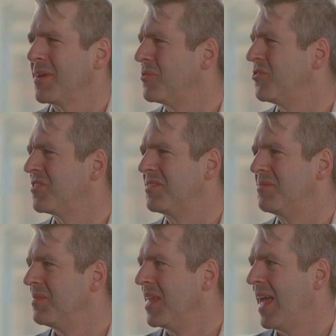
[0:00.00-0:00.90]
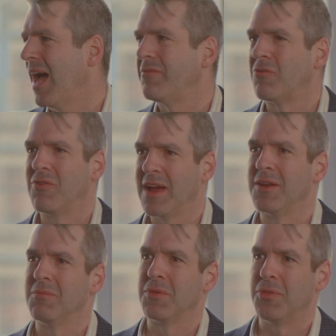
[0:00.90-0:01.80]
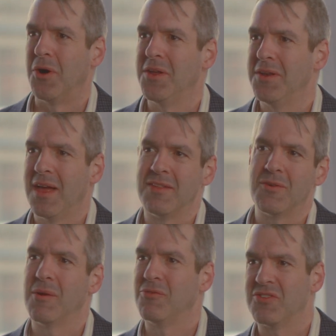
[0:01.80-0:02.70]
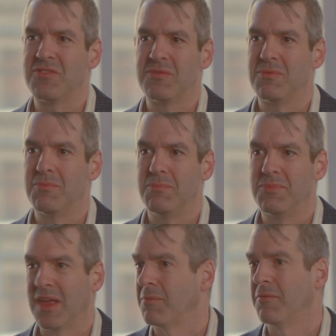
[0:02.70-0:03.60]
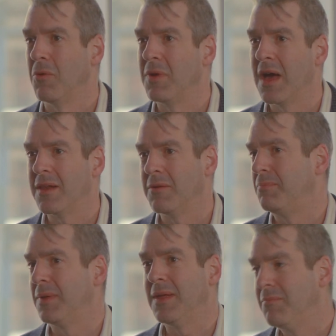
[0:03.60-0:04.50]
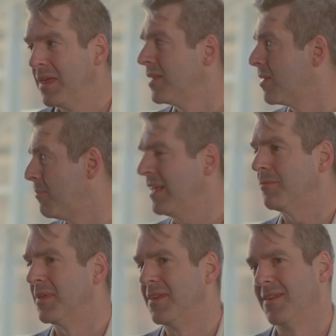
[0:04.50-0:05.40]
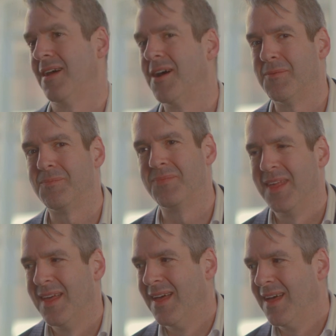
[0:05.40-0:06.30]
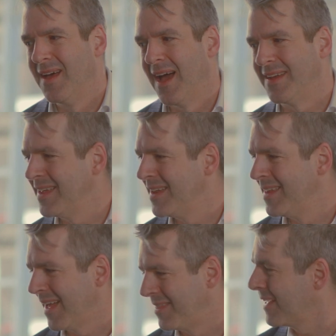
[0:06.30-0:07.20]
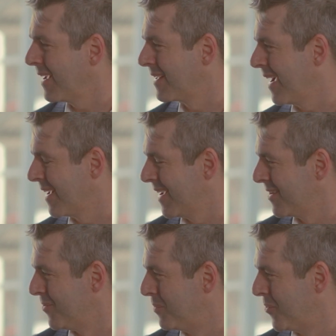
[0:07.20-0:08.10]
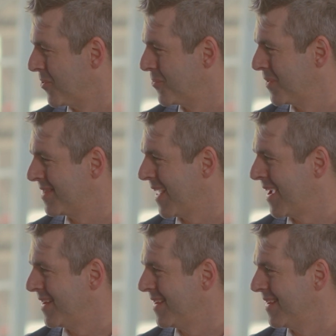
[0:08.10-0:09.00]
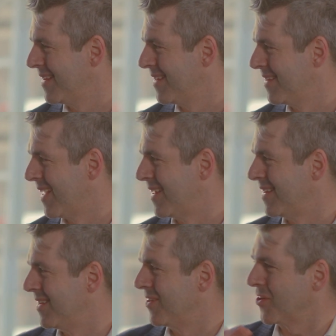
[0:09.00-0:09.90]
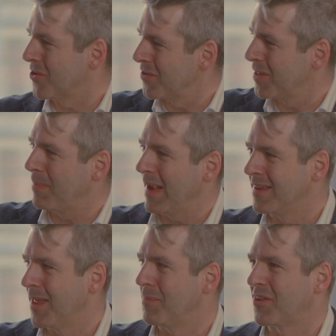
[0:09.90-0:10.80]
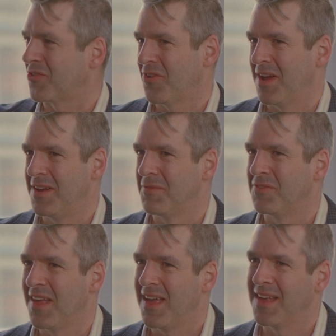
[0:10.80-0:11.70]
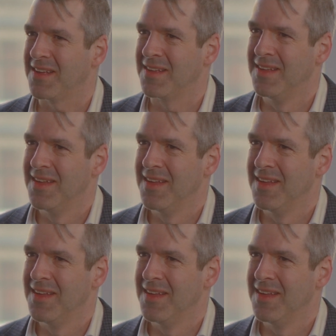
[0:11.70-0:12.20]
I would just have a random thought, and so I would just take my phone out and it'd be me in the basement. I think I got on board with that early pandemic trend of saying,